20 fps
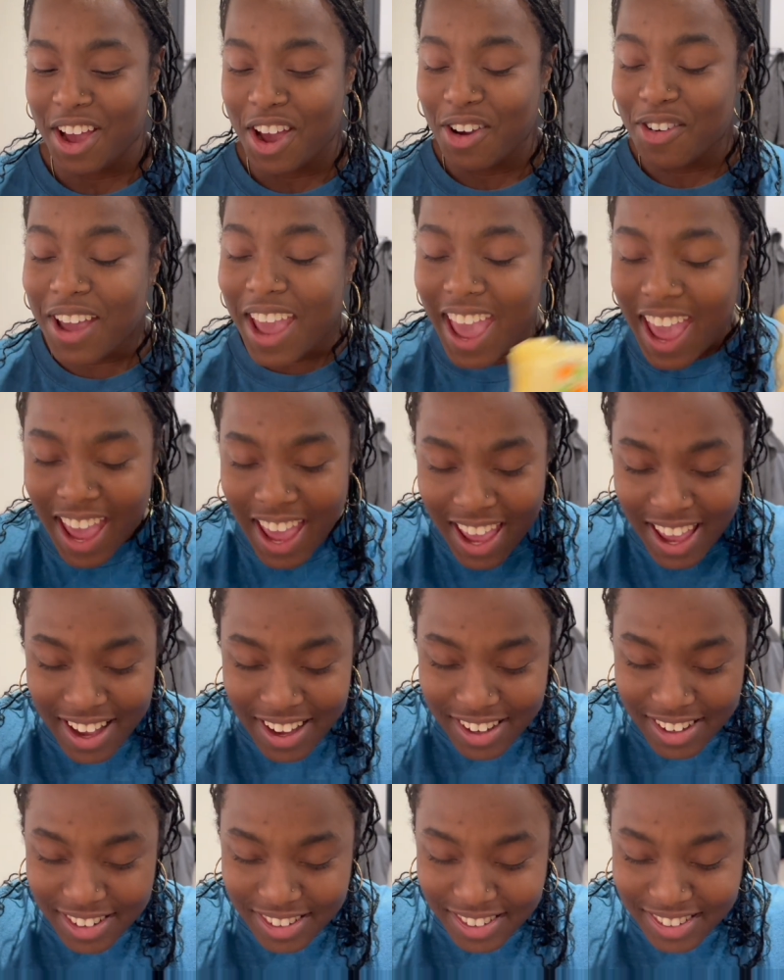Okay,
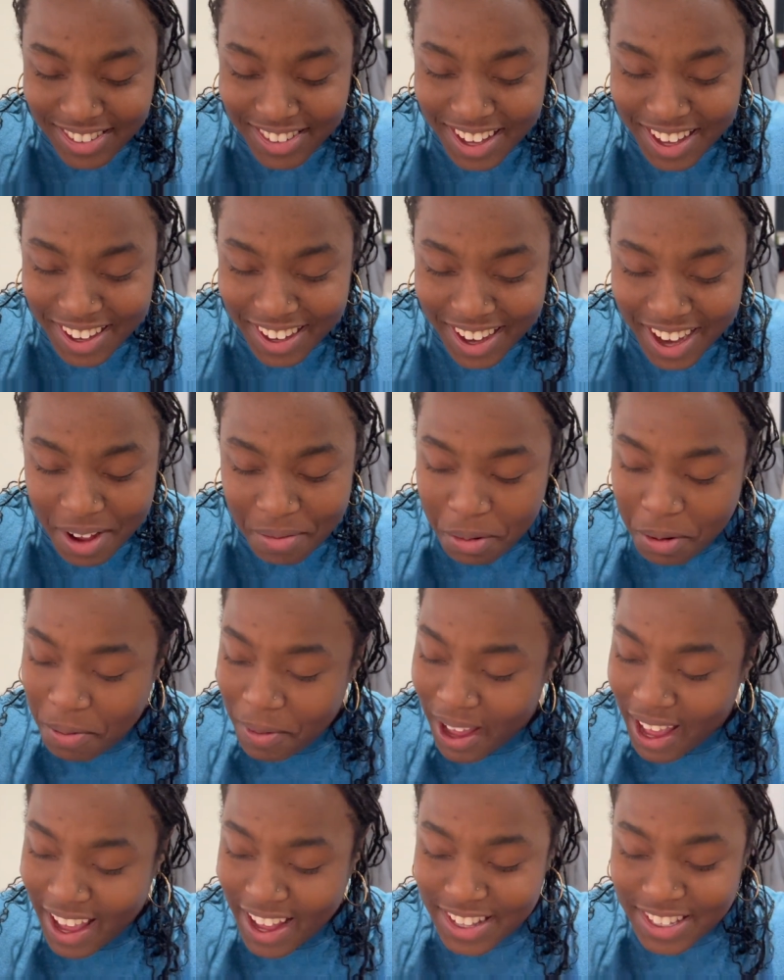I put my
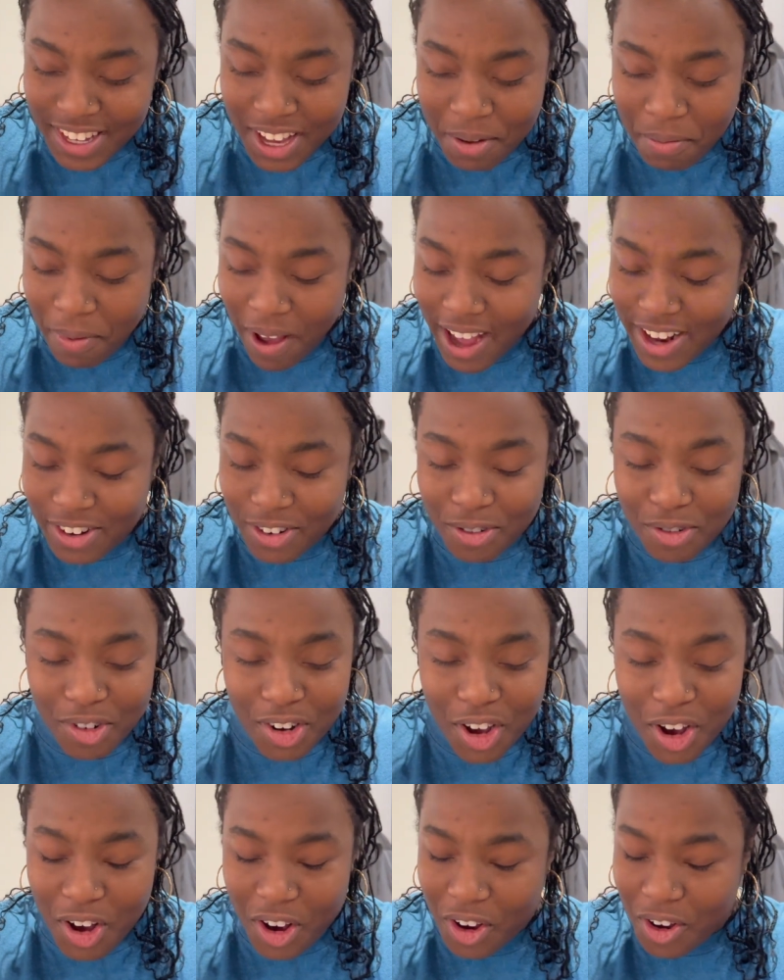hands up. I don't
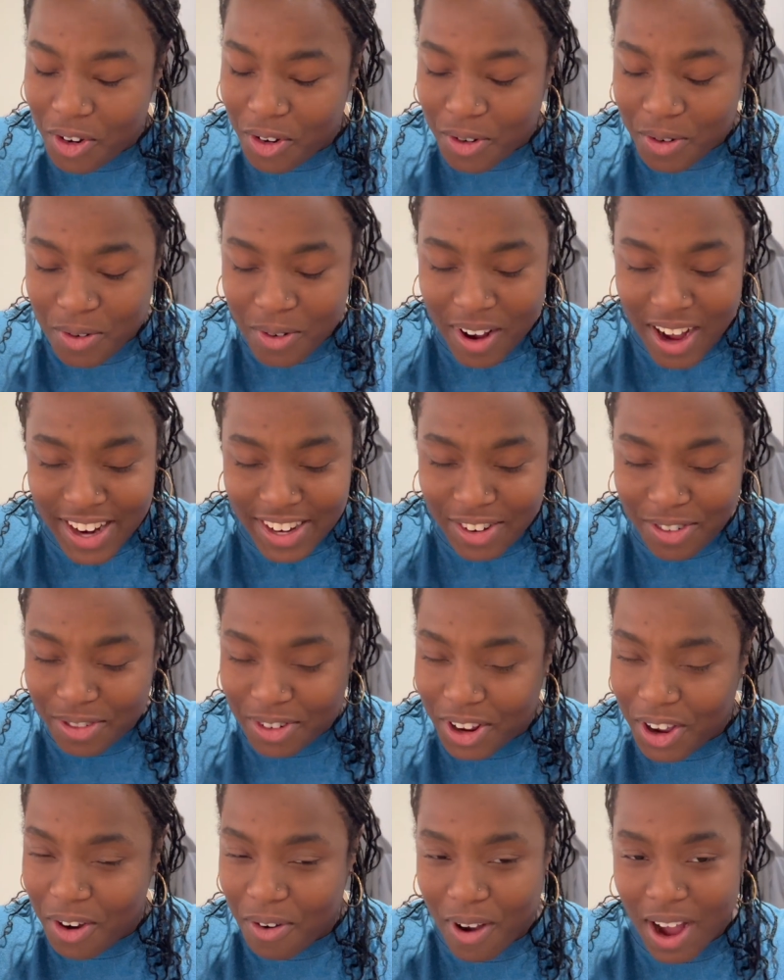know. I don't
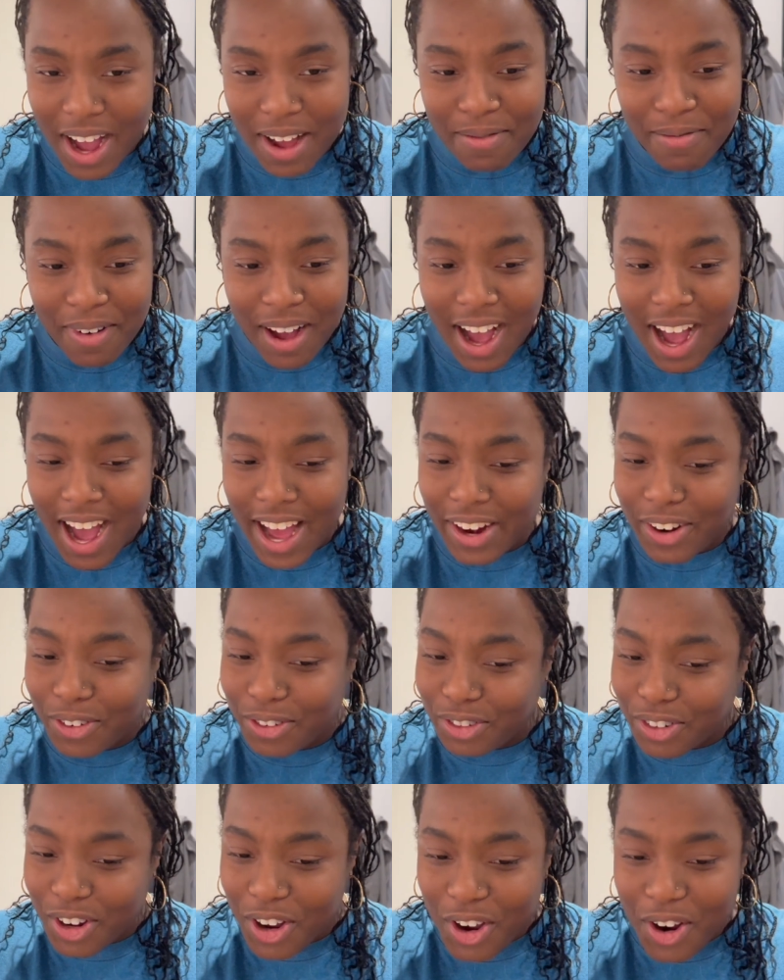
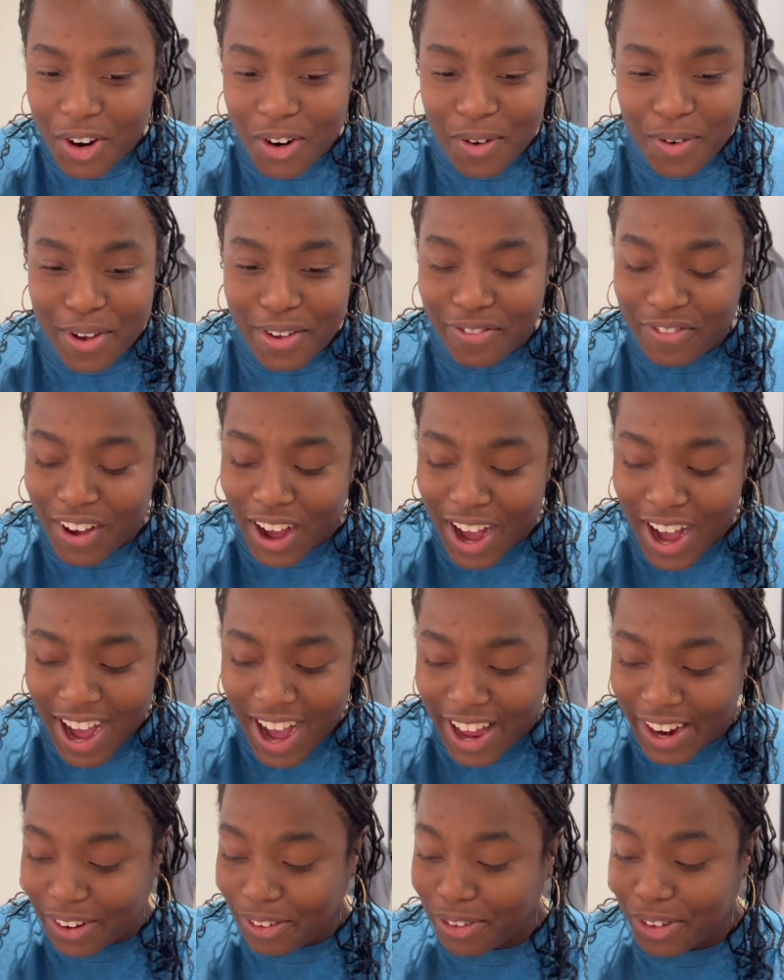know if
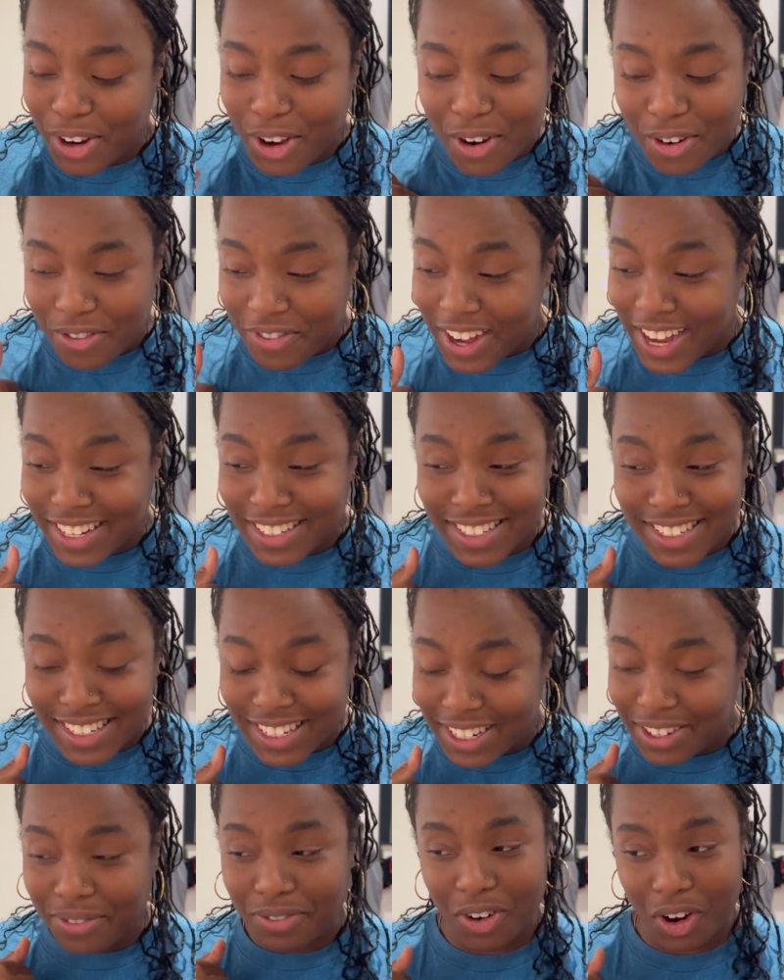I did
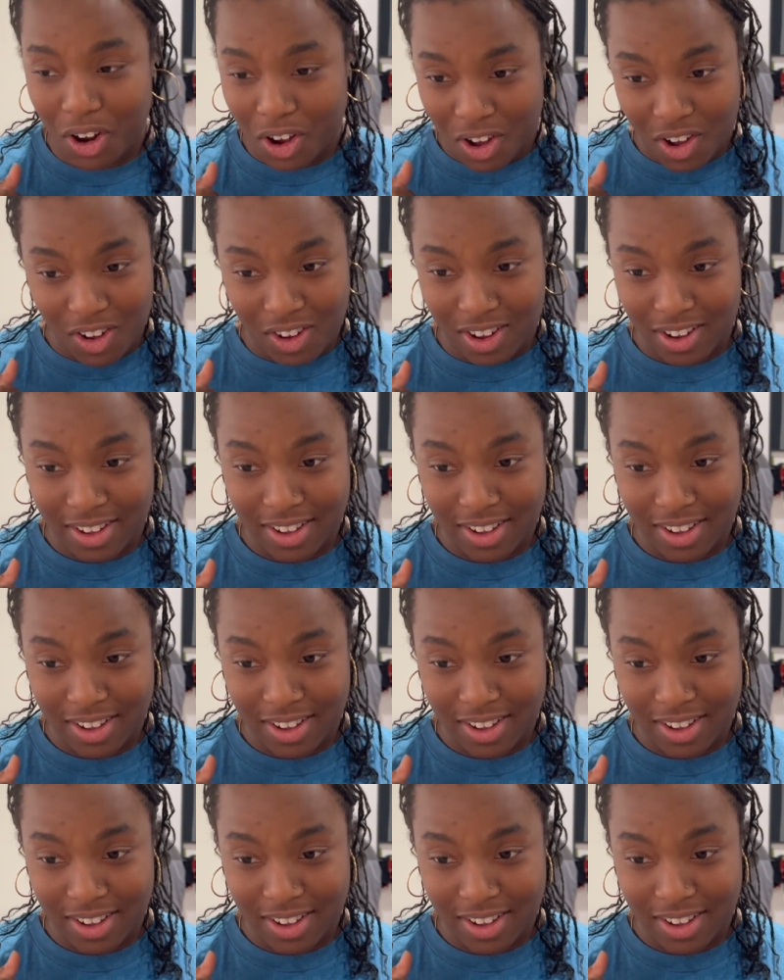it wrong.